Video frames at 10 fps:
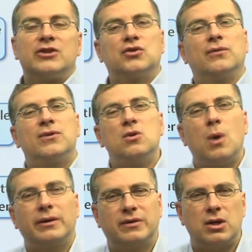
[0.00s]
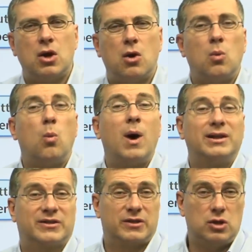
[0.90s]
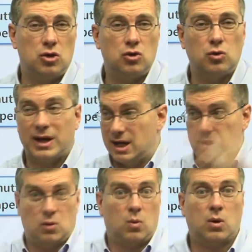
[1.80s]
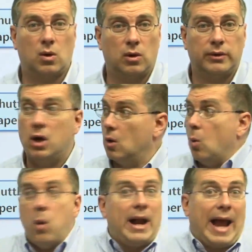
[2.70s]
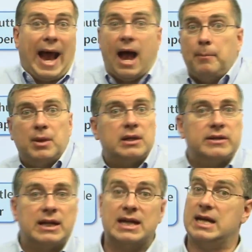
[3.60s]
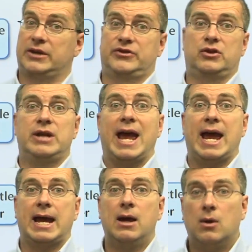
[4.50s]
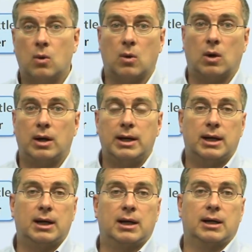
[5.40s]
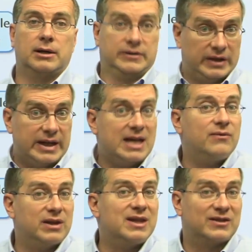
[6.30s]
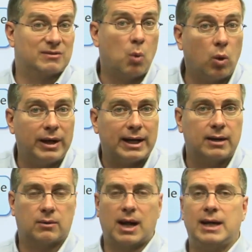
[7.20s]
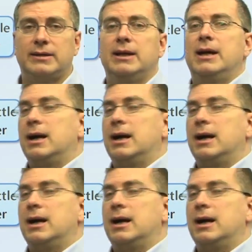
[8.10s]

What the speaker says: So if you want to know what's new in the world, what happened yesterday or to even this morning, right?